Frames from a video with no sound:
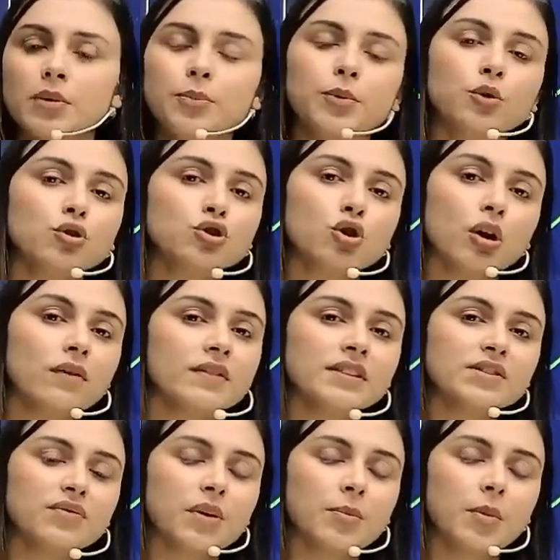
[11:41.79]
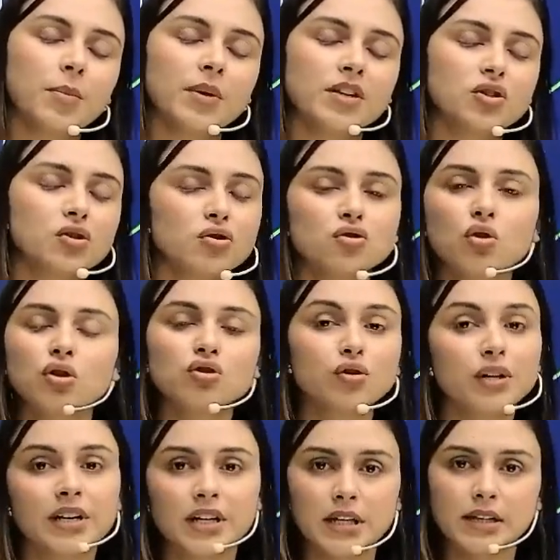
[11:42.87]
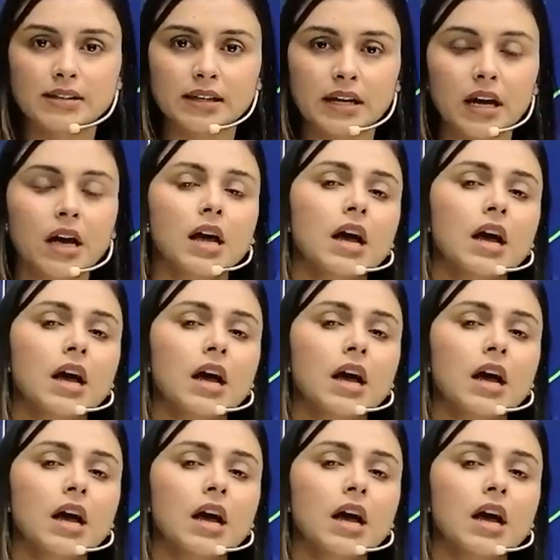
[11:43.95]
pure solvents vapor pressure is also decreasing